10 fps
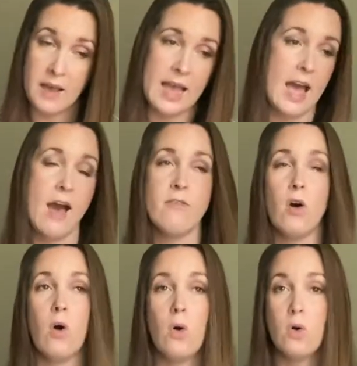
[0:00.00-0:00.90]
I have a
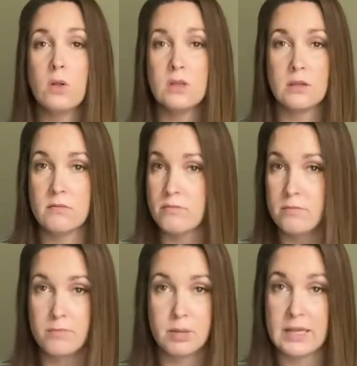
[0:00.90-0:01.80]
whole
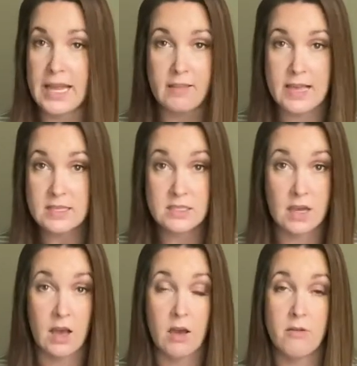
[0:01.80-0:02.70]
playlist
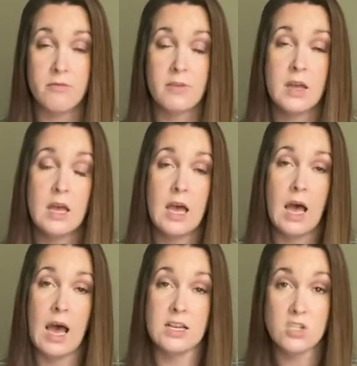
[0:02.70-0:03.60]
of
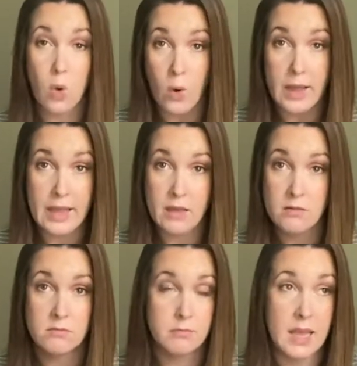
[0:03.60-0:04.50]
uh, toy
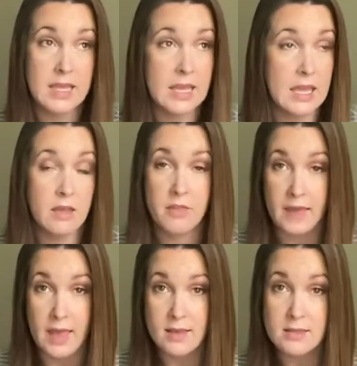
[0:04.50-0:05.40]
making
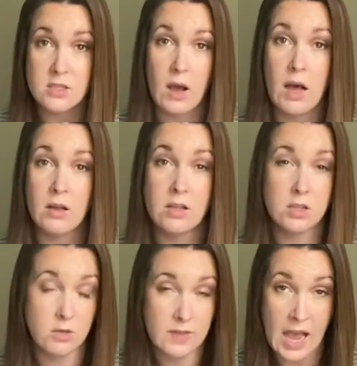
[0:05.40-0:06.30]
things. So I'll
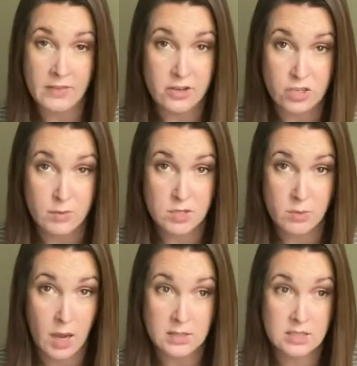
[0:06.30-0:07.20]
include that in the description
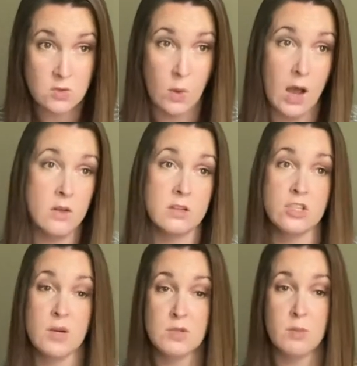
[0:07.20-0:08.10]
box as well. The
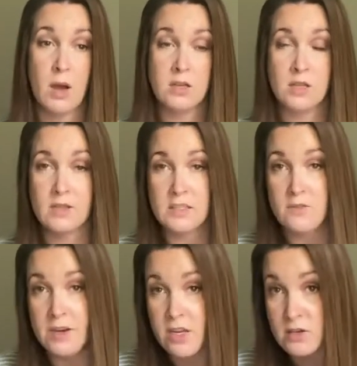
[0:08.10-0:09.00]
description box on this
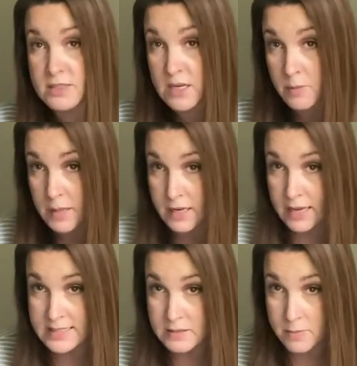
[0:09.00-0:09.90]
video is gonna be
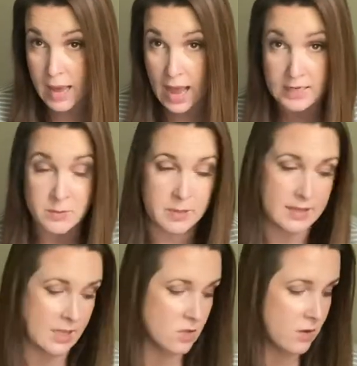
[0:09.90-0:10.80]
nice and packed, but
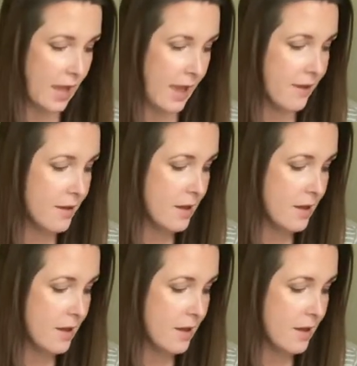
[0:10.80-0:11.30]
that's okay.